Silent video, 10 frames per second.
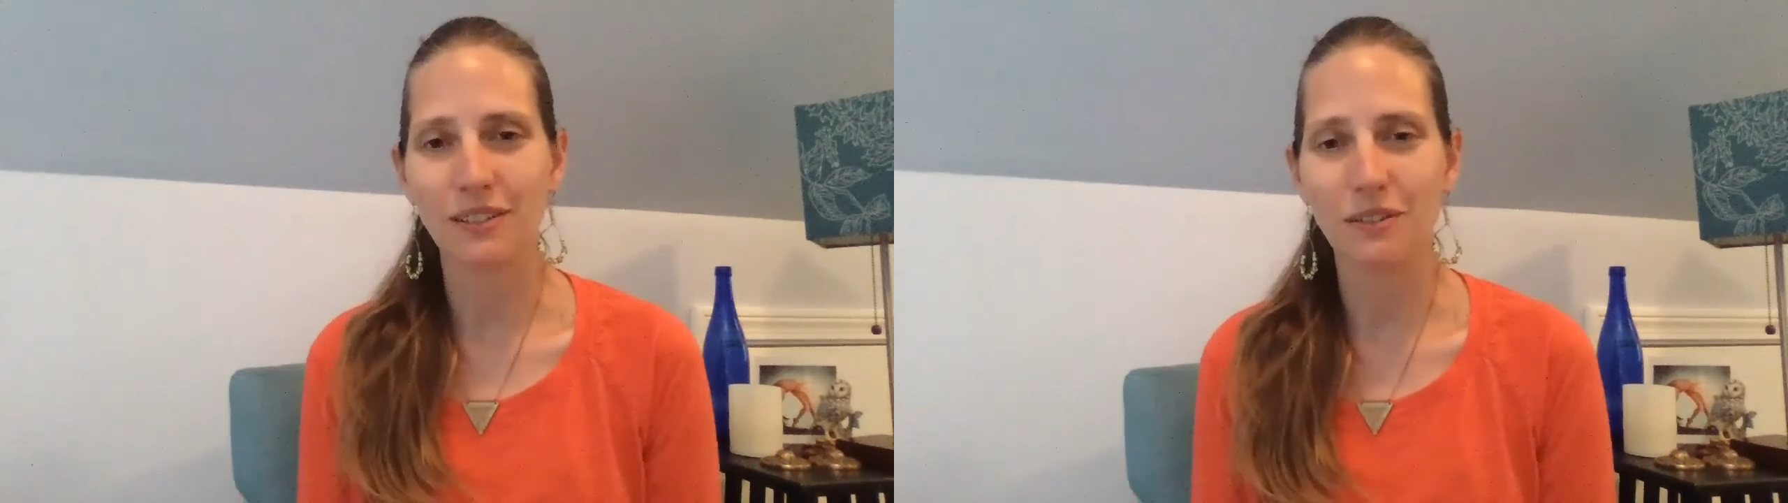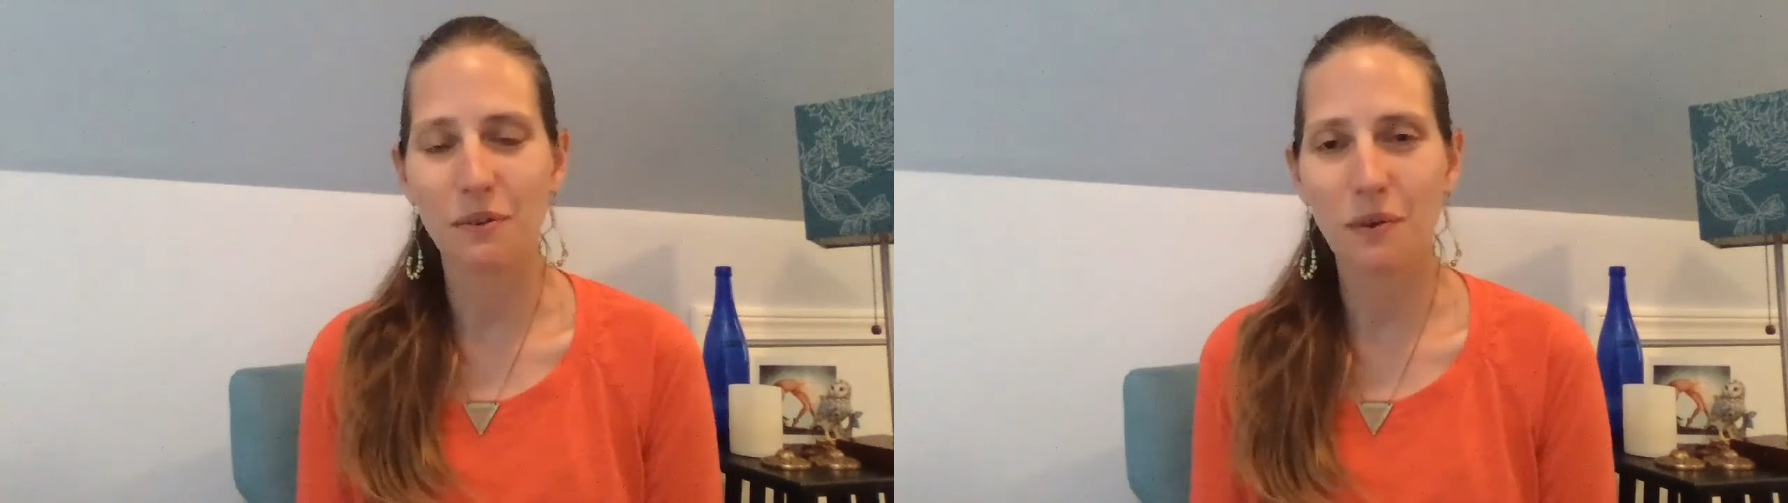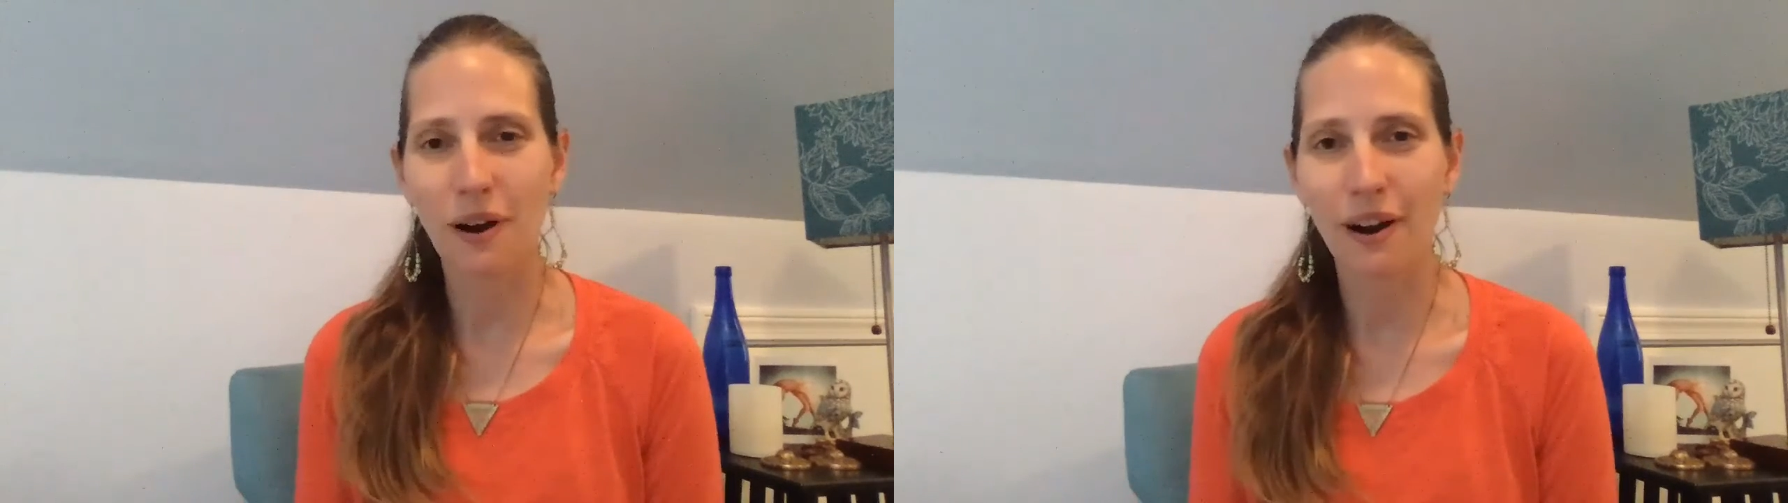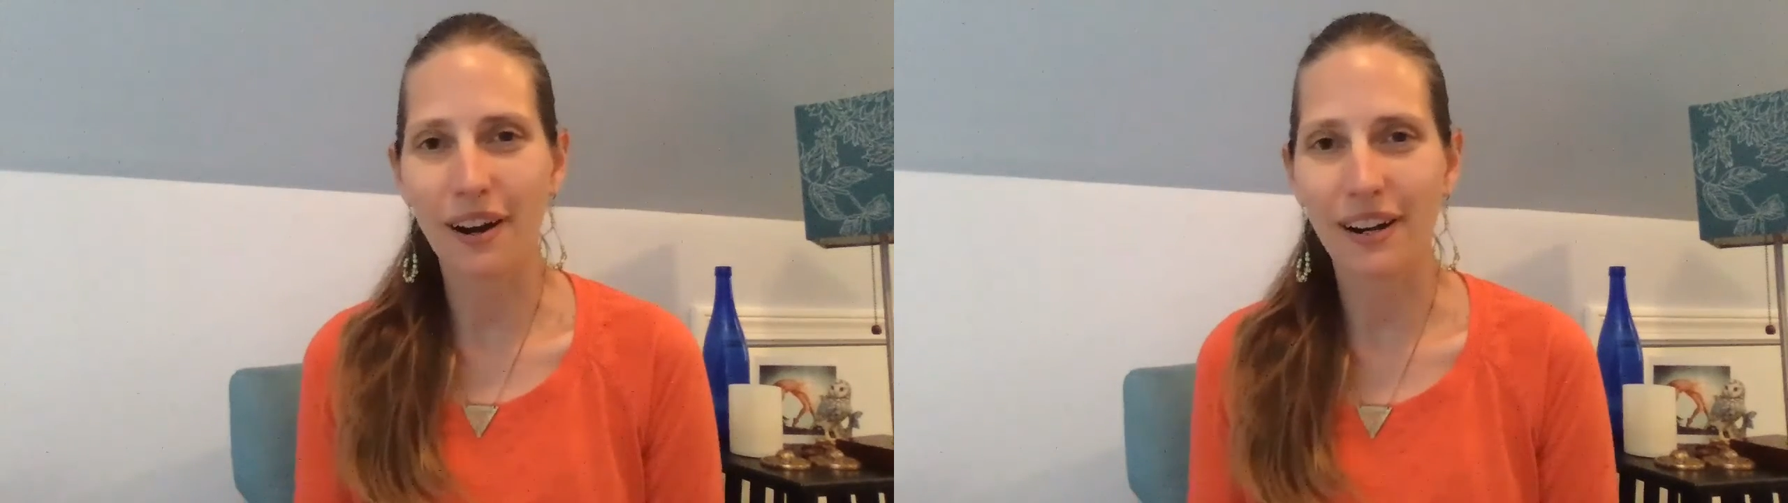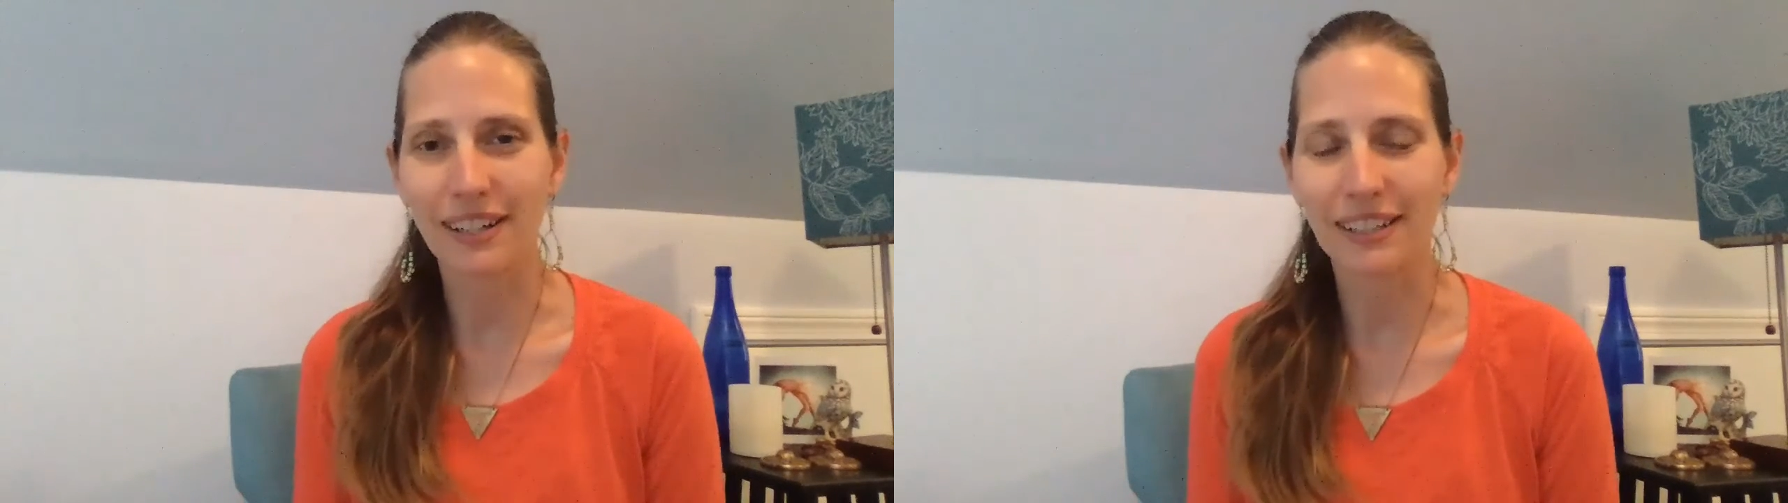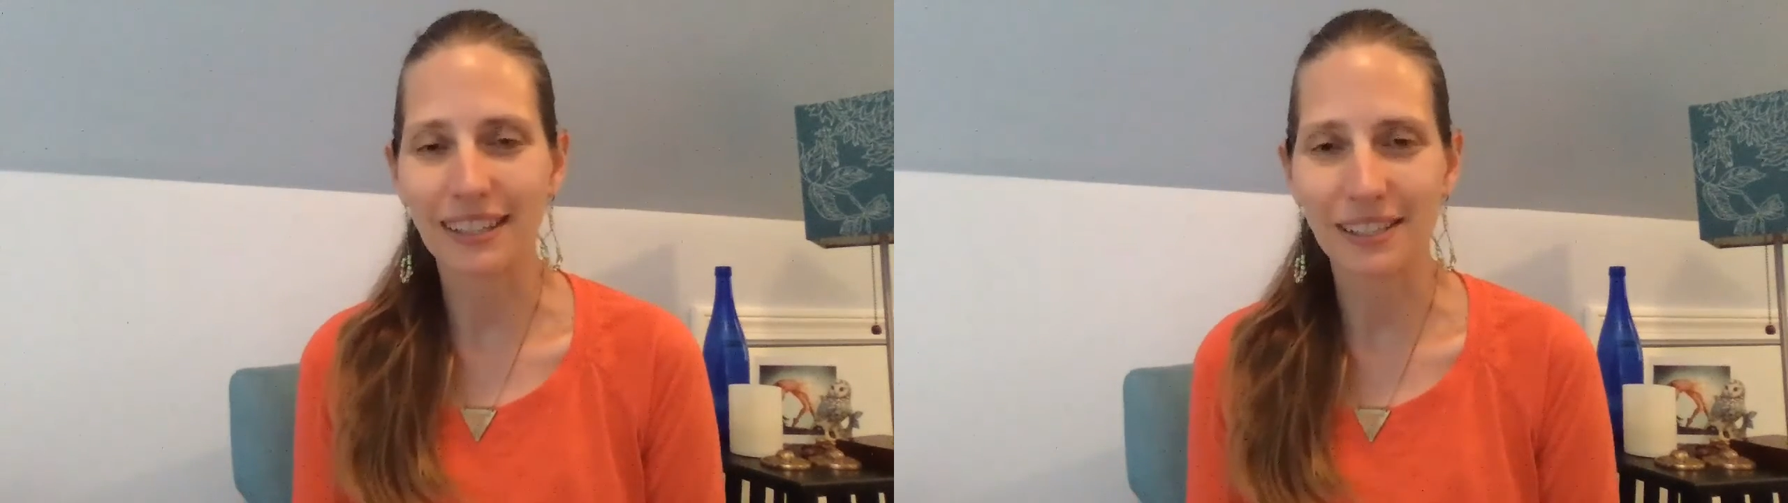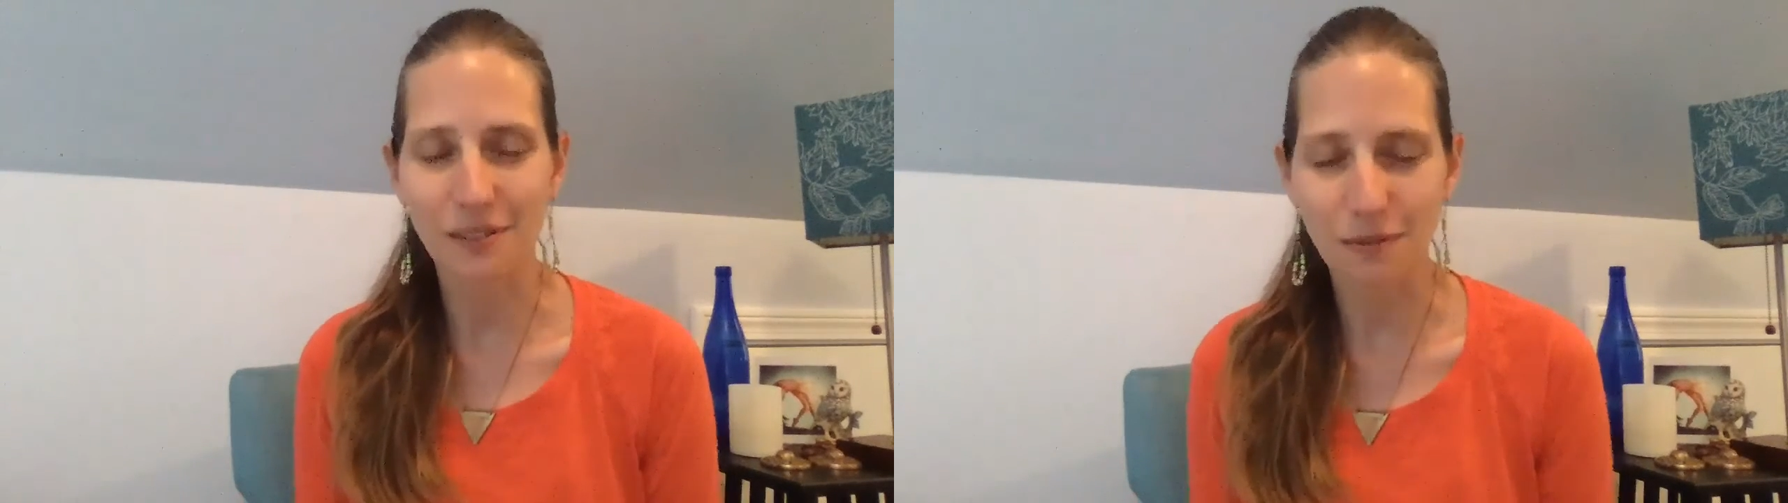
You are, unless